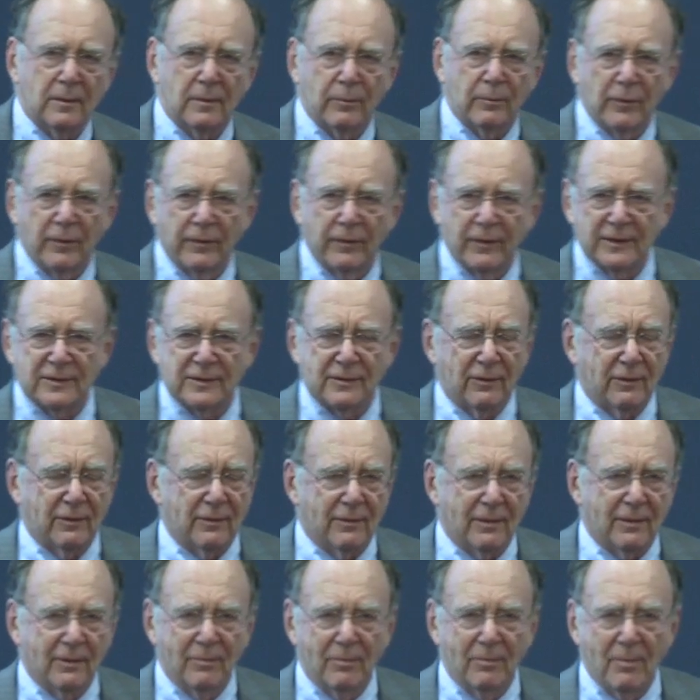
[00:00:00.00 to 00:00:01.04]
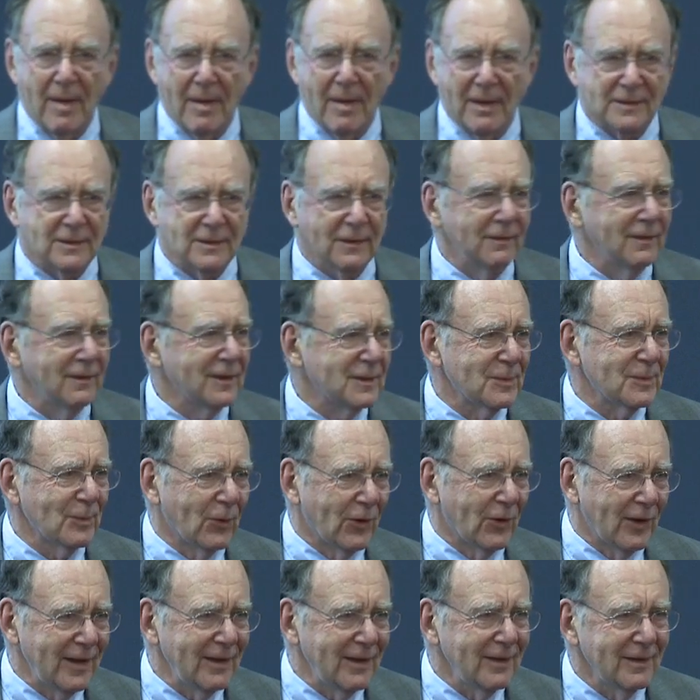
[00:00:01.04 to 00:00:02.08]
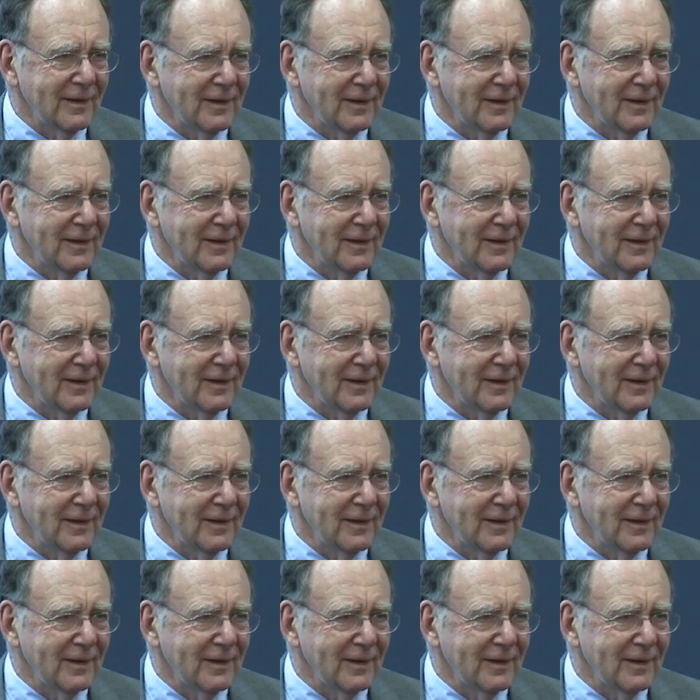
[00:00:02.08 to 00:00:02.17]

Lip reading: Professor Maxon this morning.